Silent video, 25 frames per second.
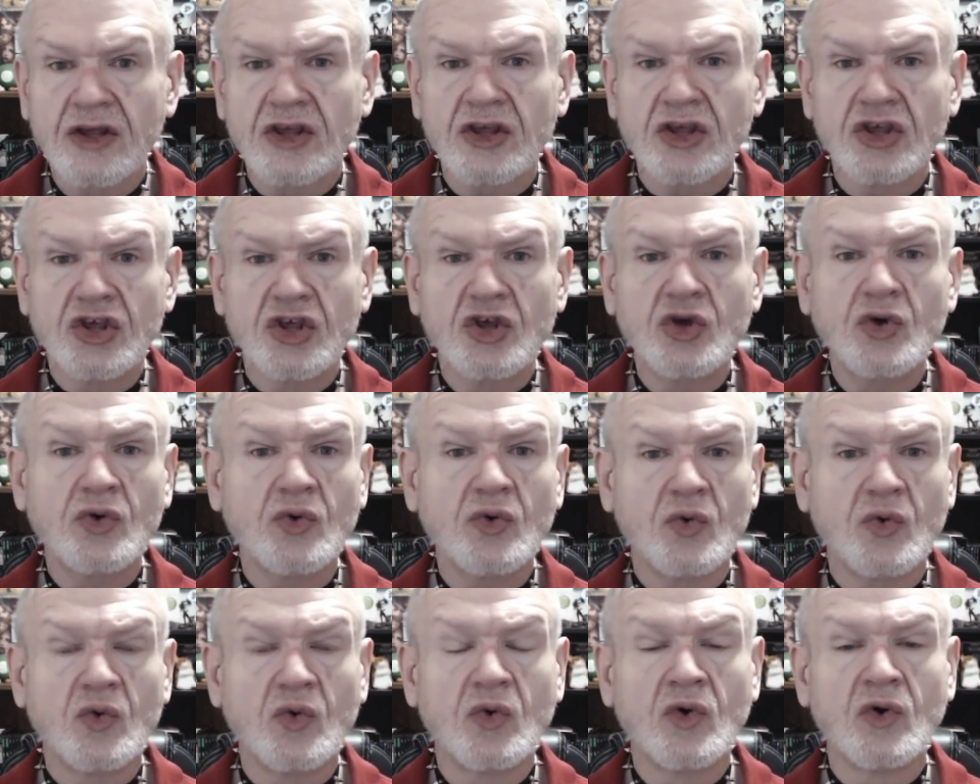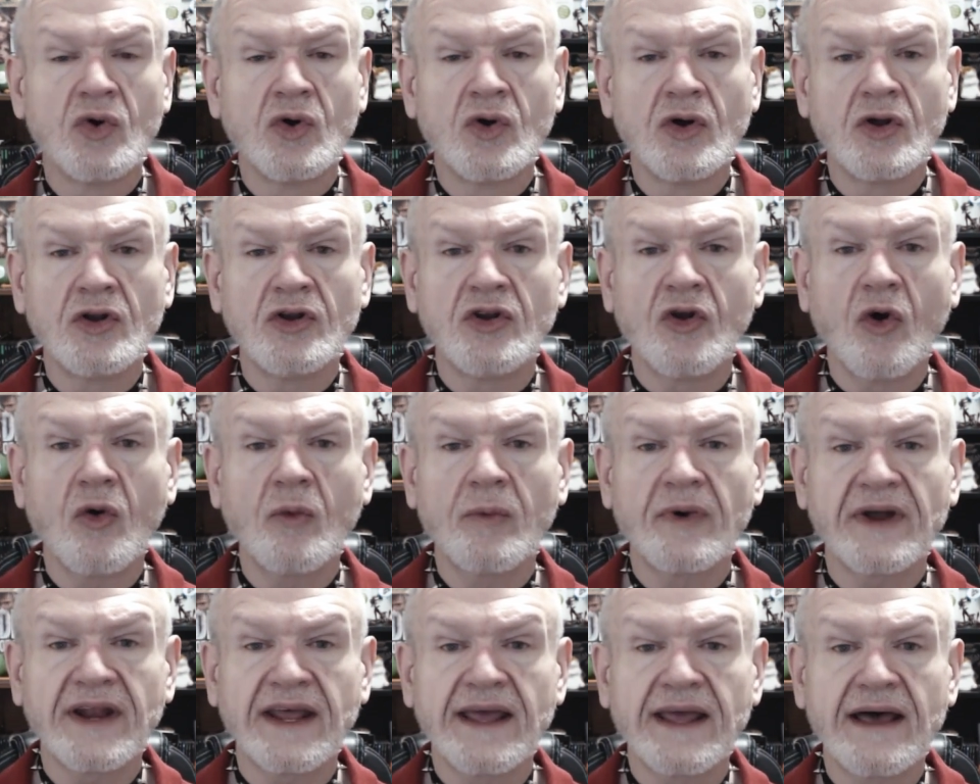you
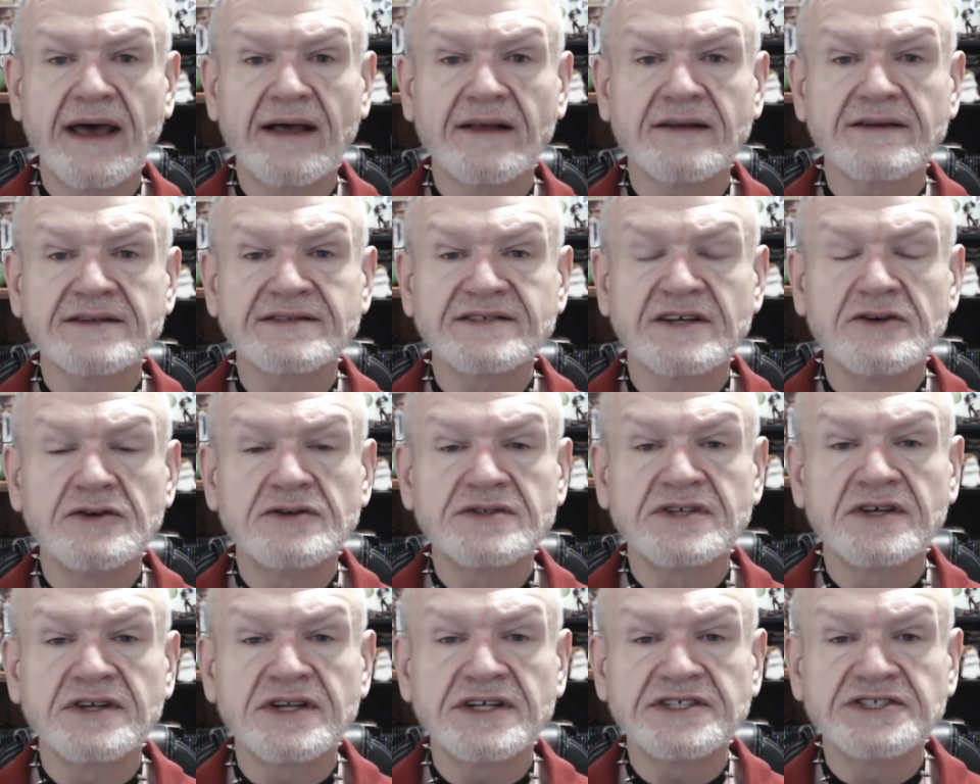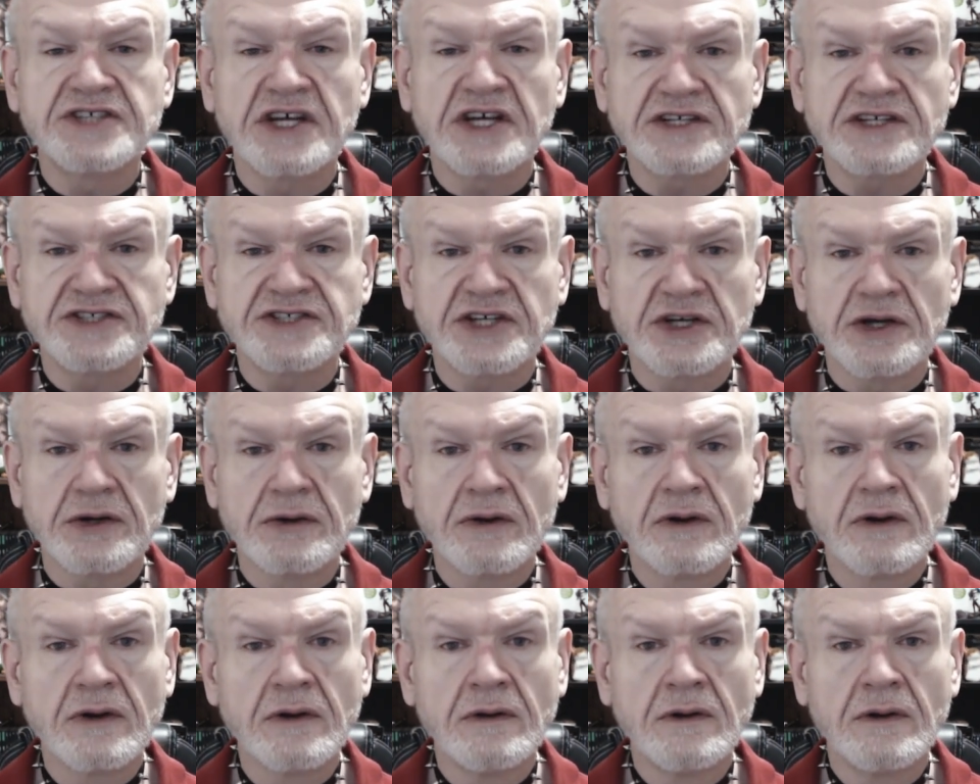nobody else who's going to judge you
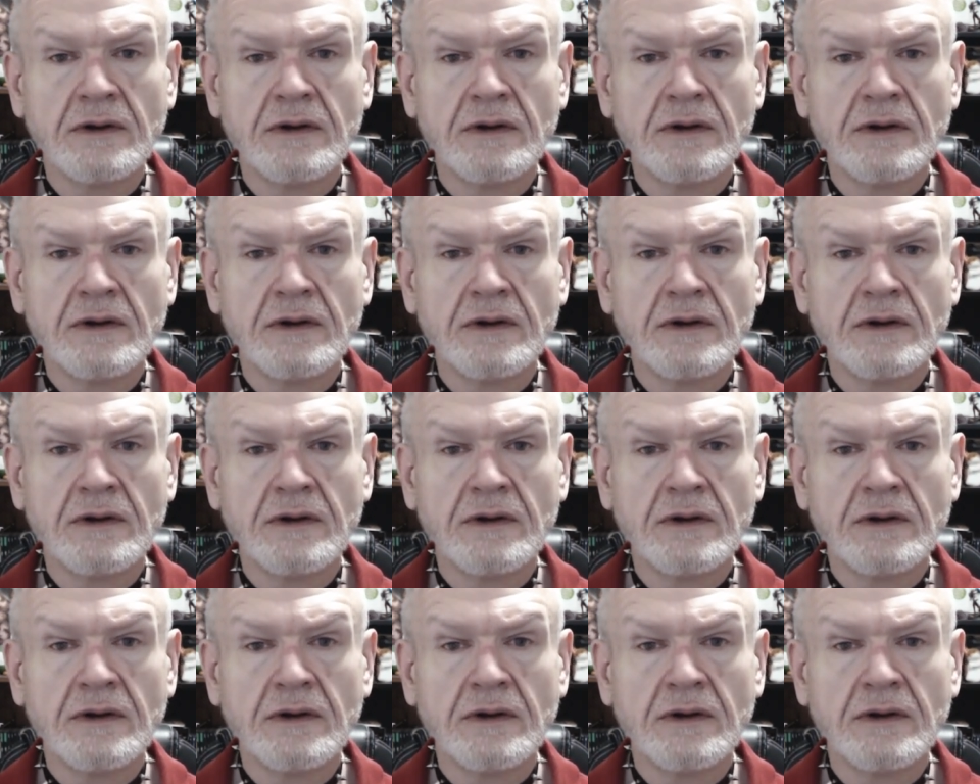